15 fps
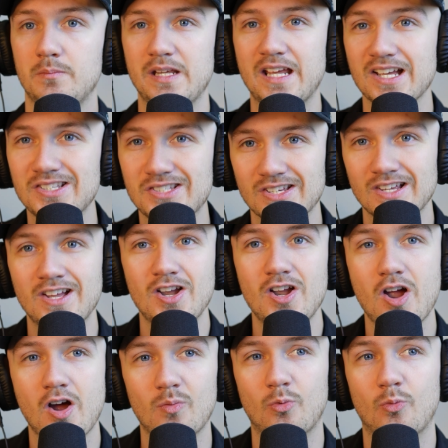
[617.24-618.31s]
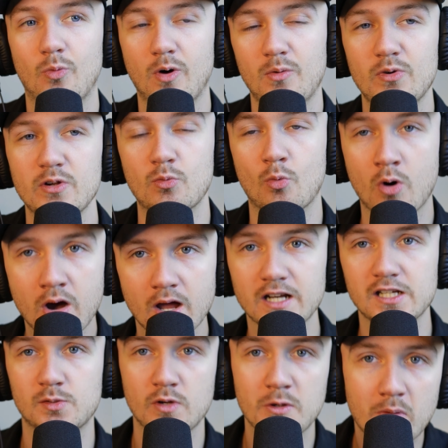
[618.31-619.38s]
because uh, what we want
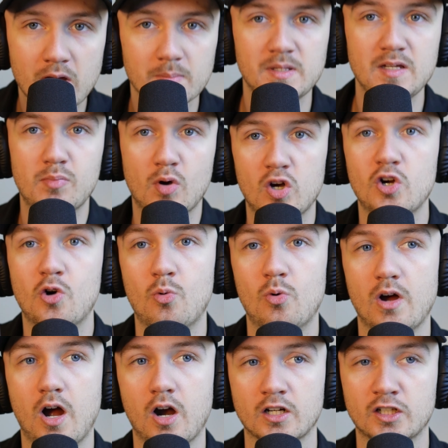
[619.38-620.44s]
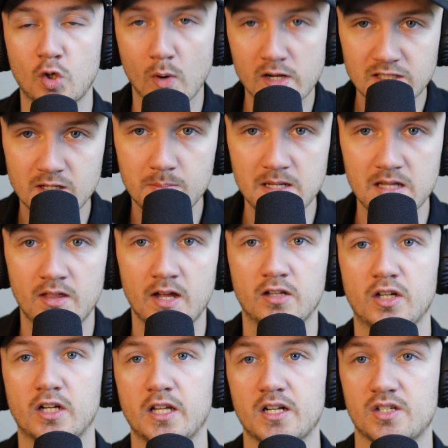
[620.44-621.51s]
is we want people who are going to be there.
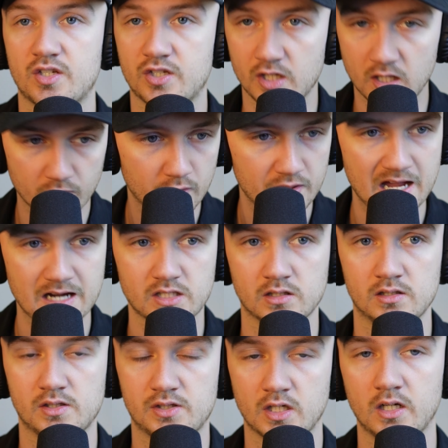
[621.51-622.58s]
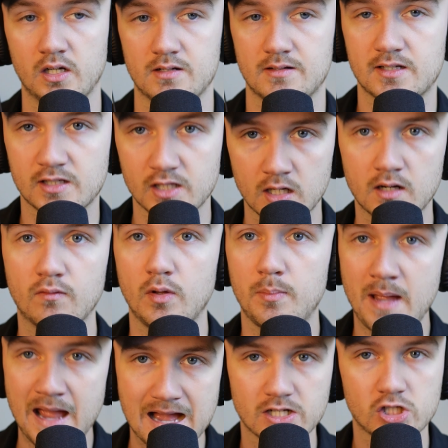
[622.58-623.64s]
They're going to serve with excellence. They're going to serve with
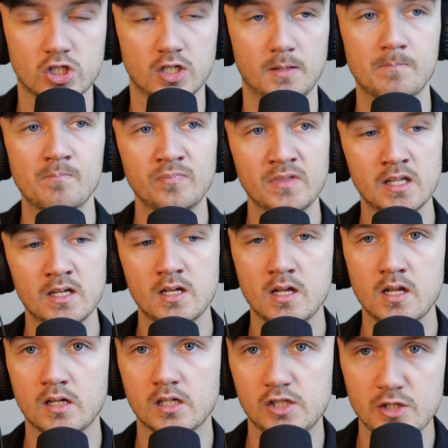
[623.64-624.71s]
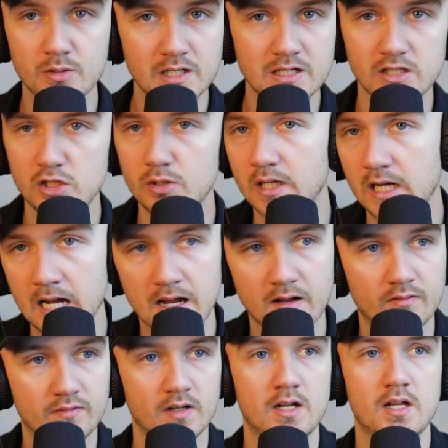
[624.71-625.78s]
passion. Because you can you can
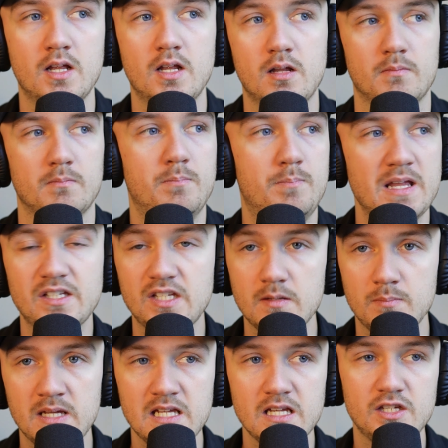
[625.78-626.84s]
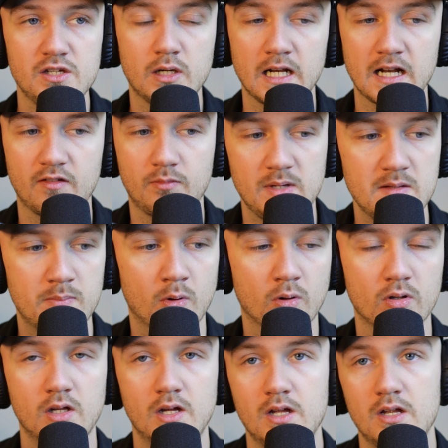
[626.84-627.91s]
have busy bees. You can have
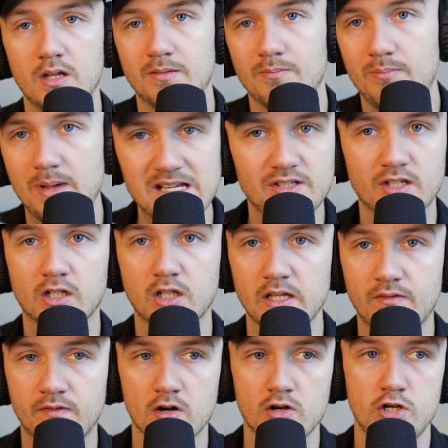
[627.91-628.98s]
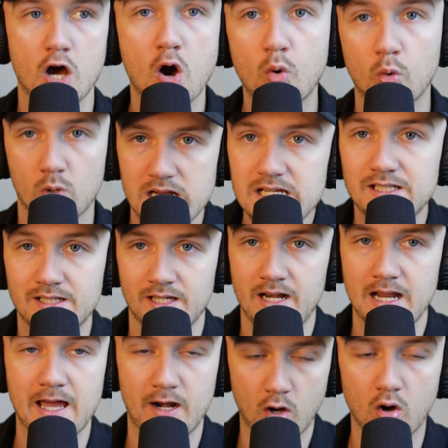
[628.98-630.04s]
people basically for no reason
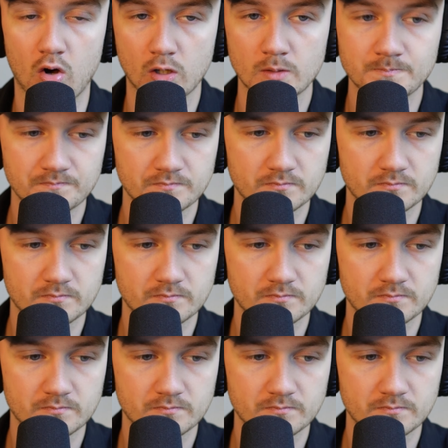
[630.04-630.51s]
at all.